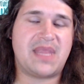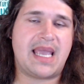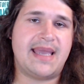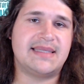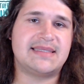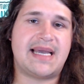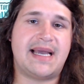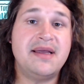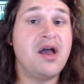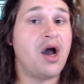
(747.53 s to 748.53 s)
And
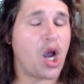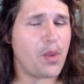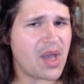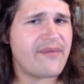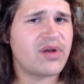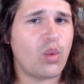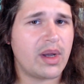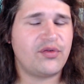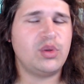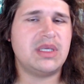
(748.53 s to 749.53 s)
I hope you're having a
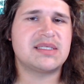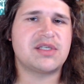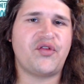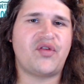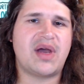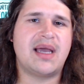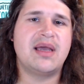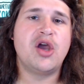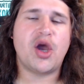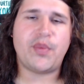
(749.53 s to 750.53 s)
wonderful year so far.
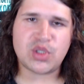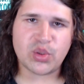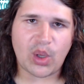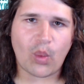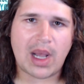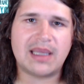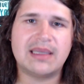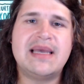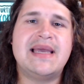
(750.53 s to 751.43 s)
Hope you're doing well.